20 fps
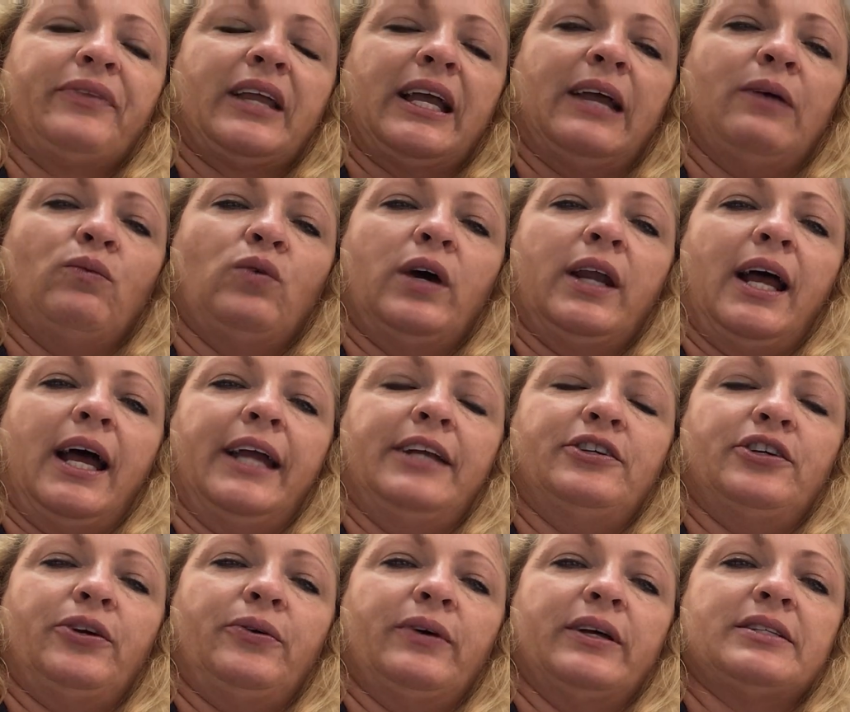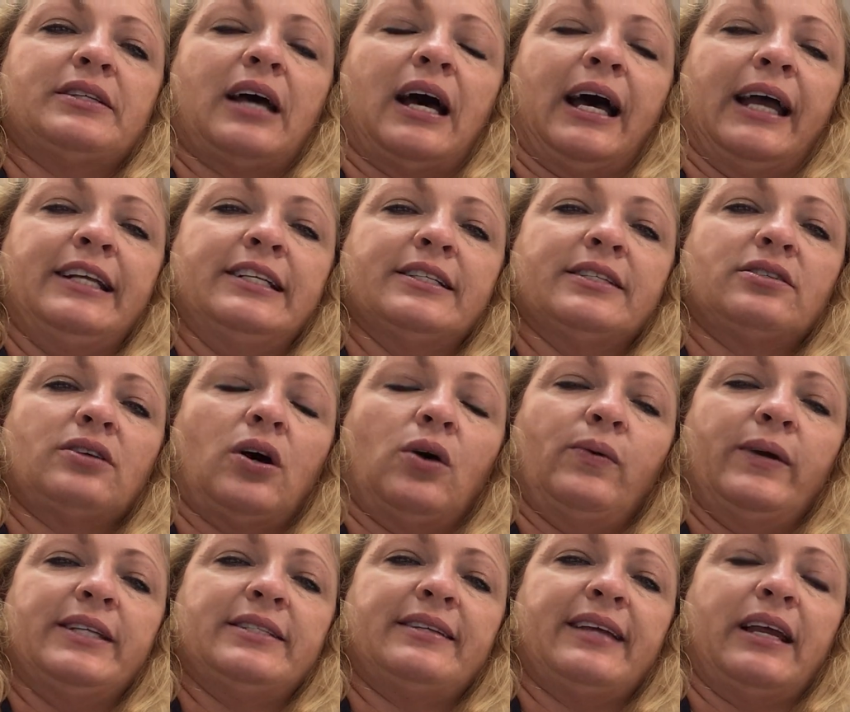And what I do is I just
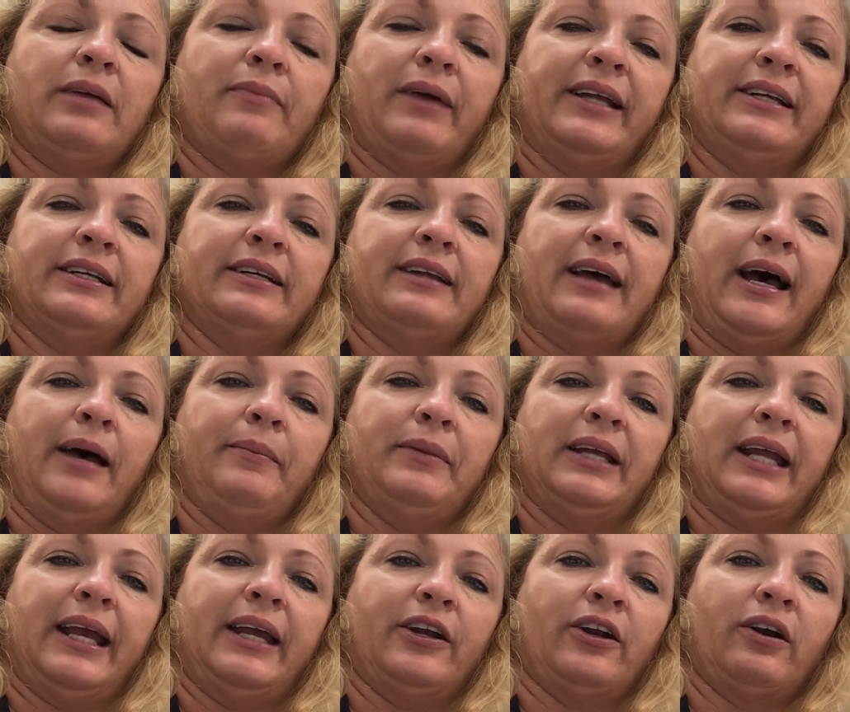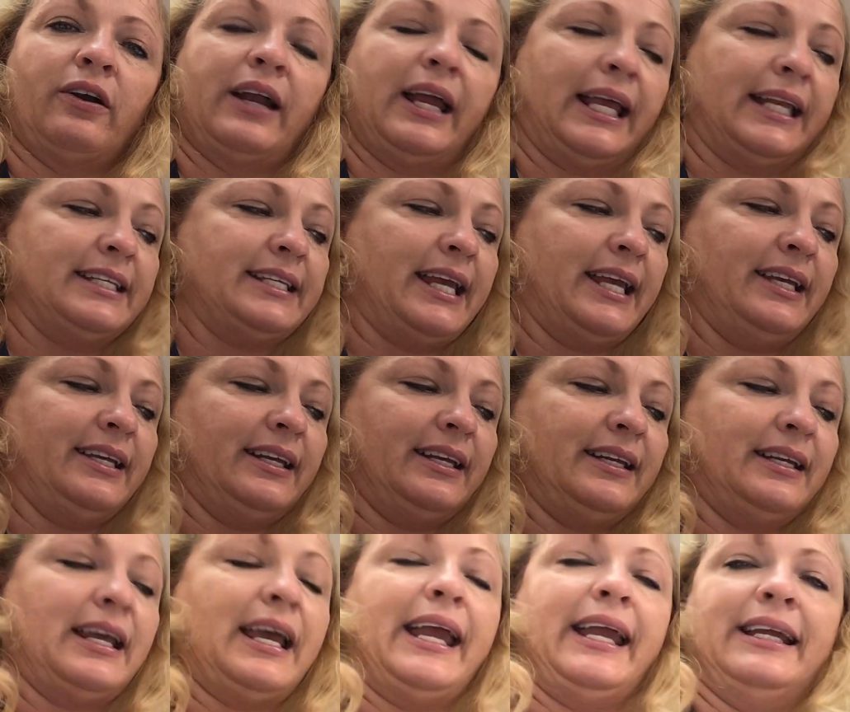always take my denominator and take it
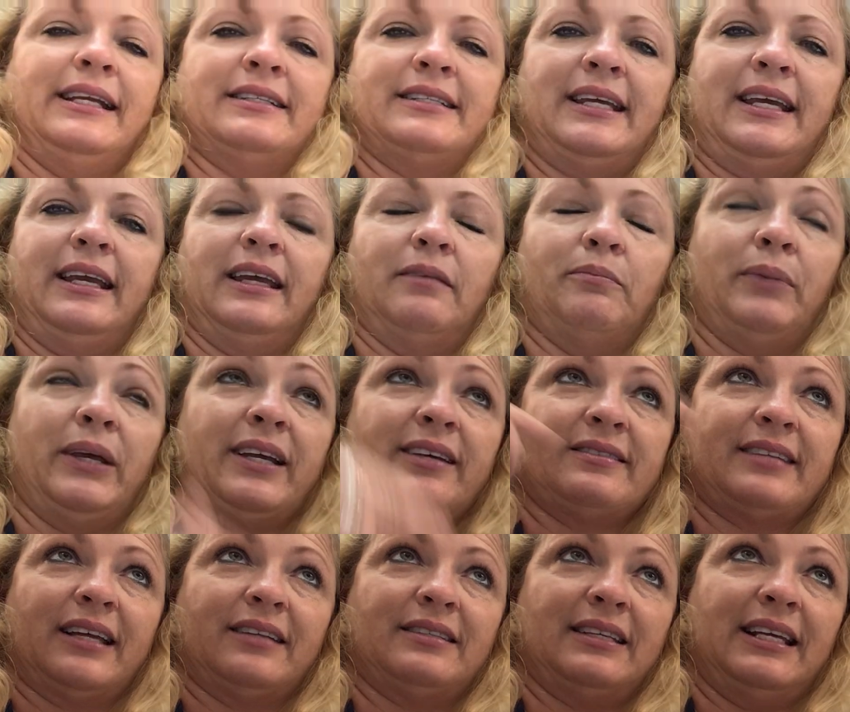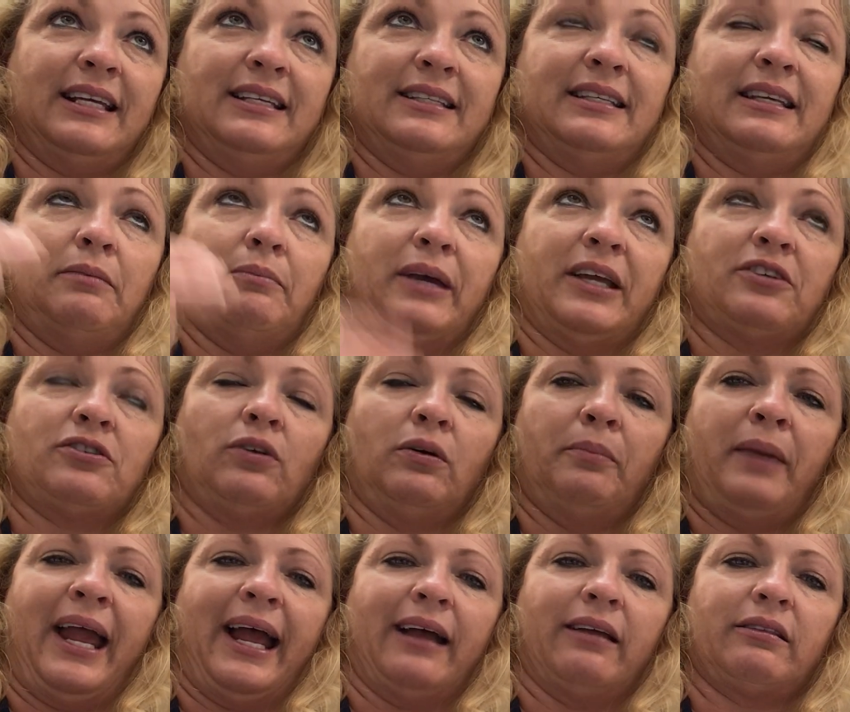into 18 because that's easy mental
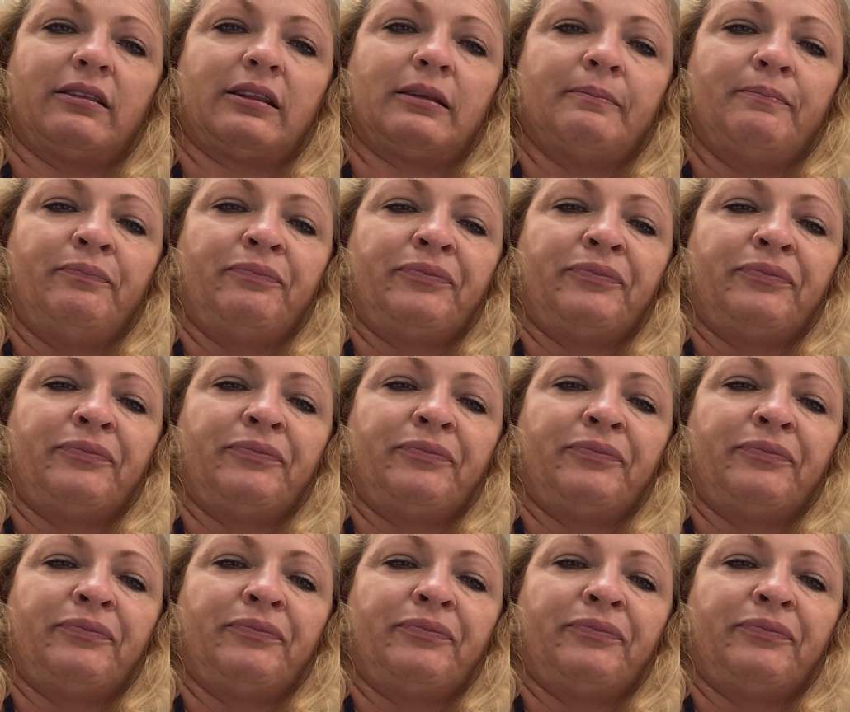math.